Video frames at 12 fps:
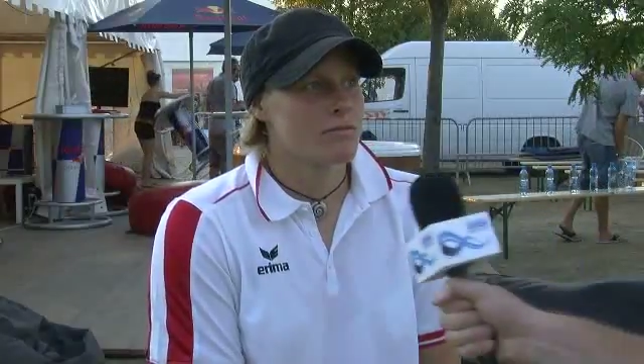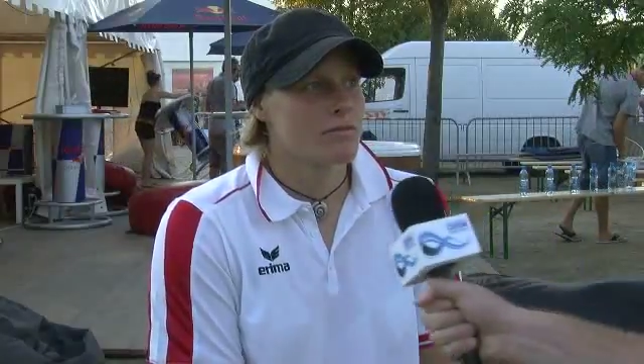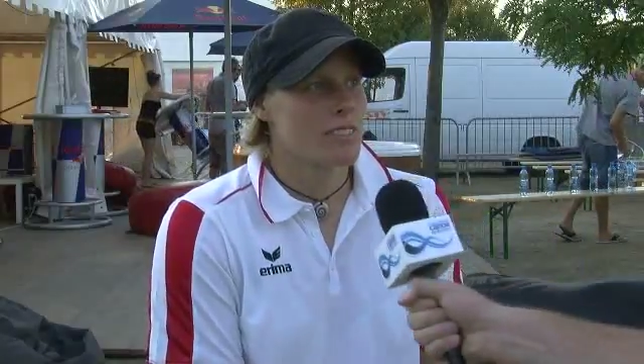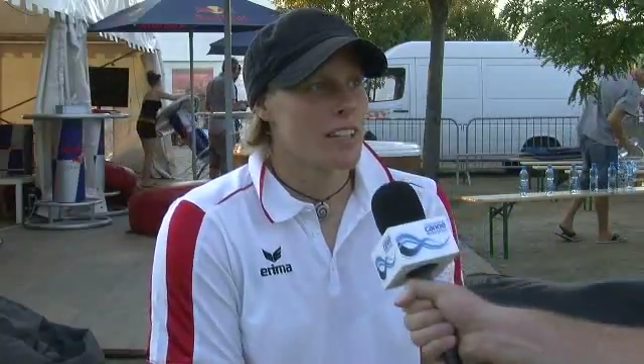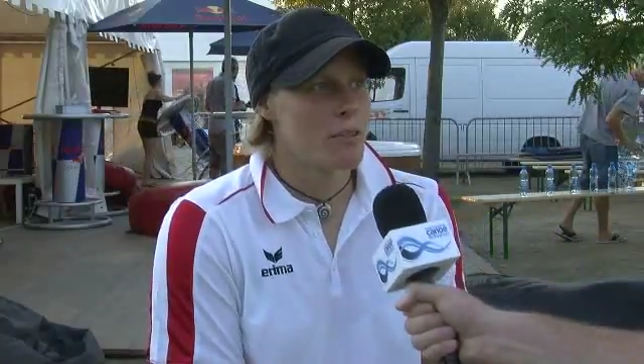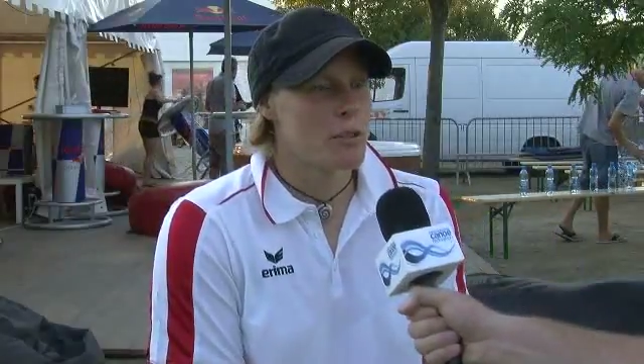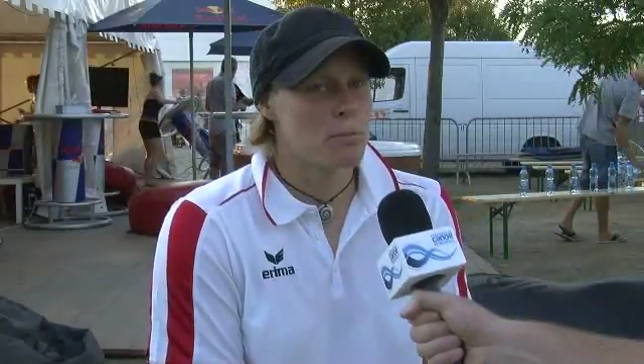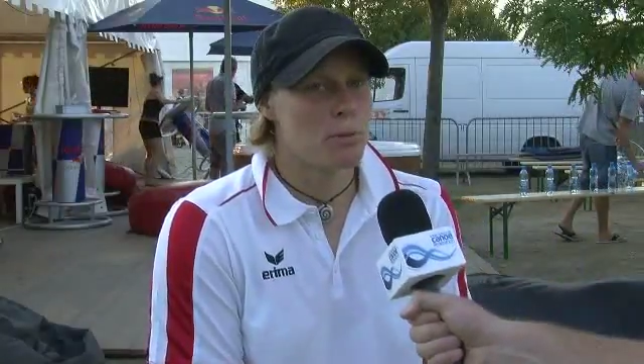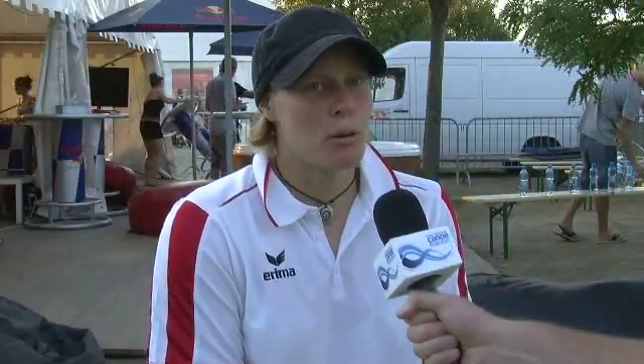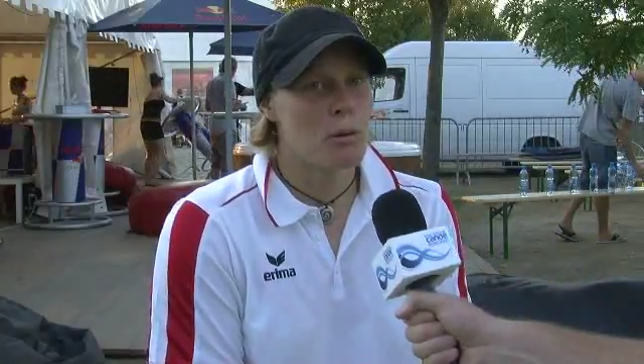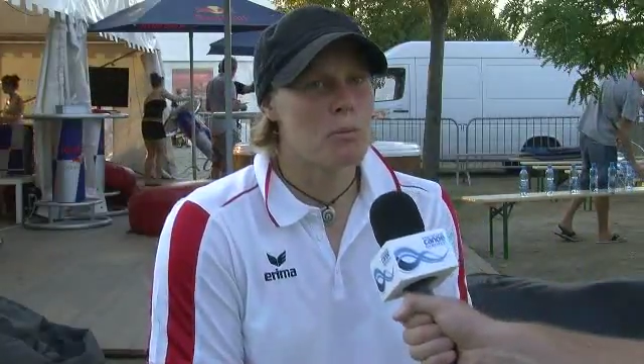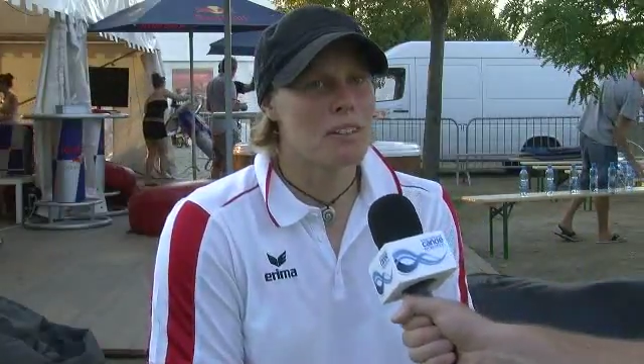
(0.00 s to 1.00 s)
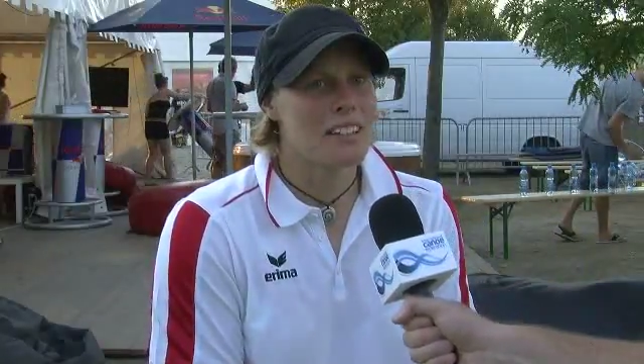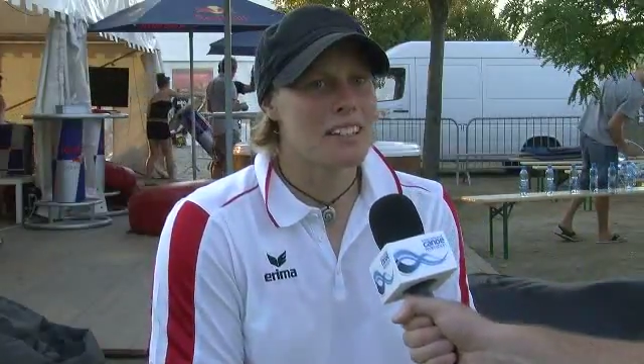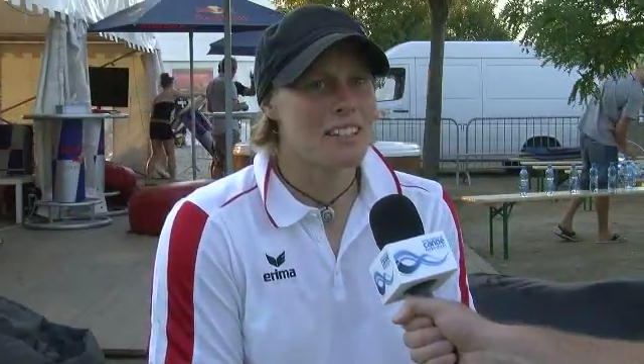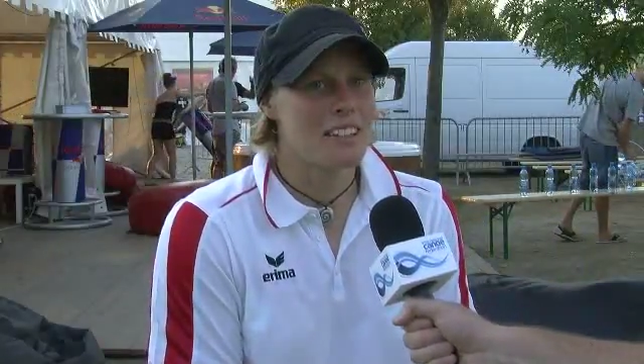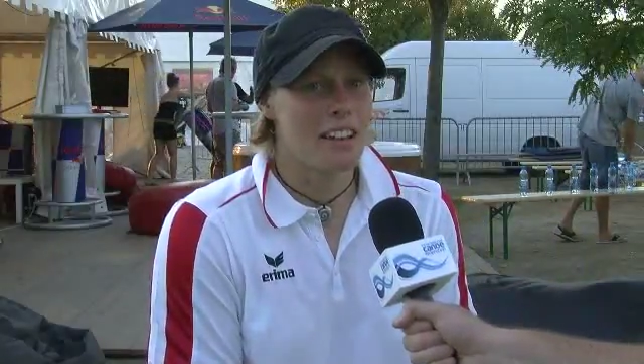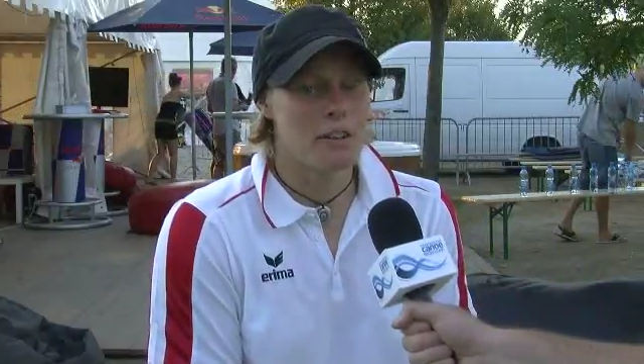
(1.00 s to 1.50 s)
Mm, it was probably
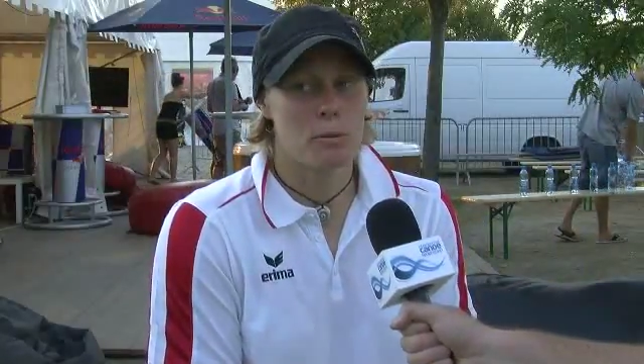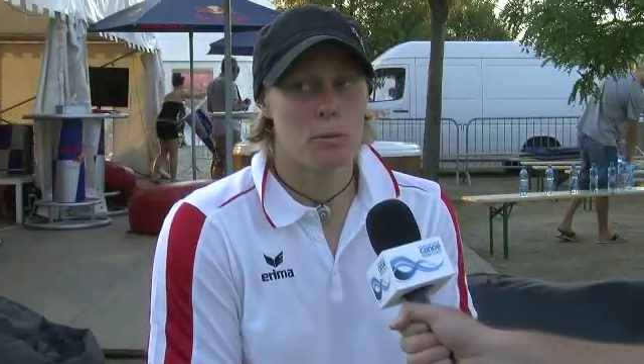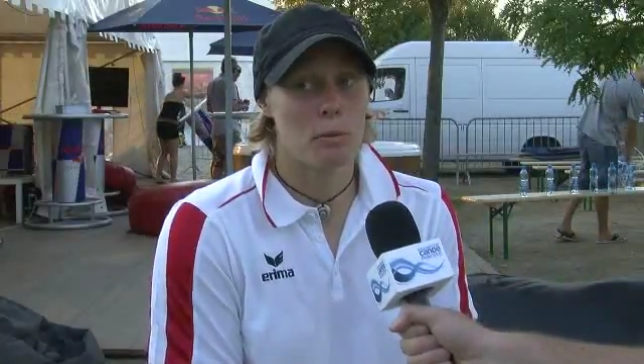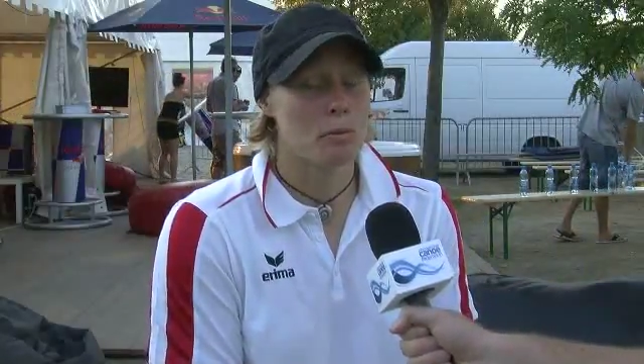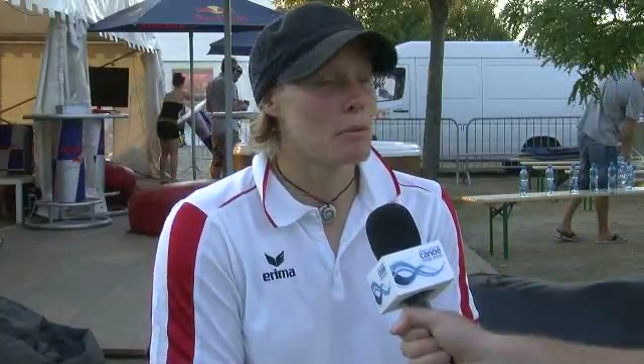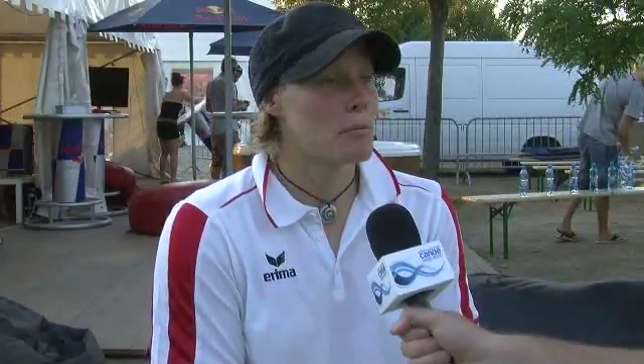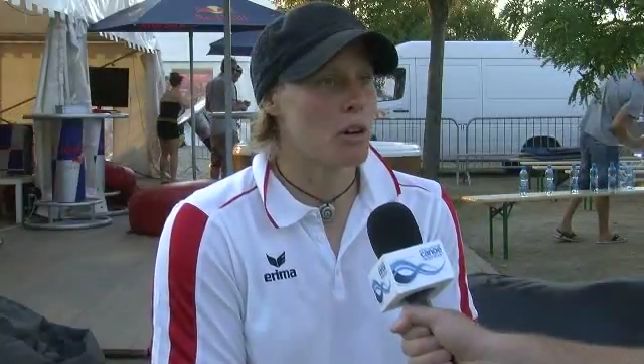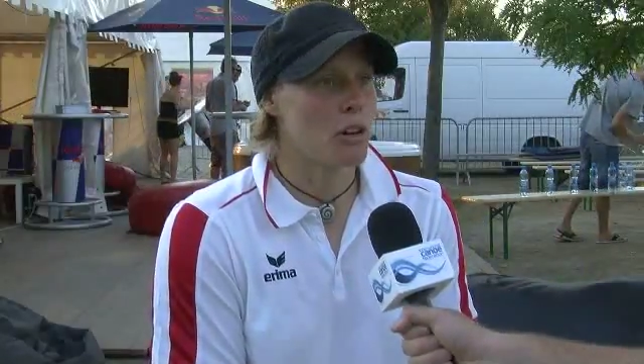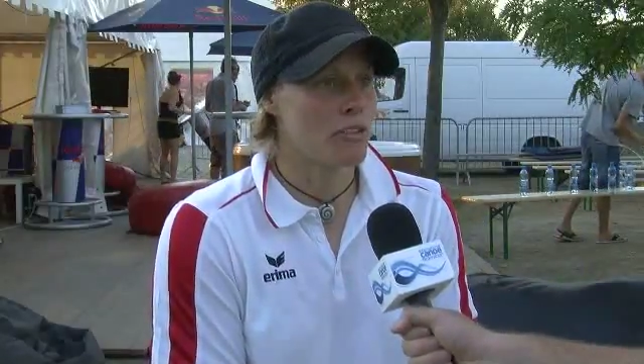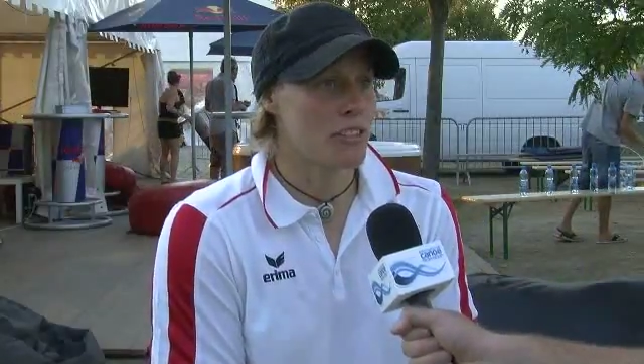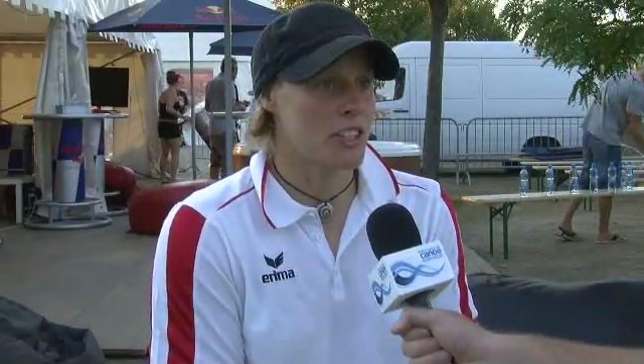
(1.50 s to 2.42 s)
it was probably both.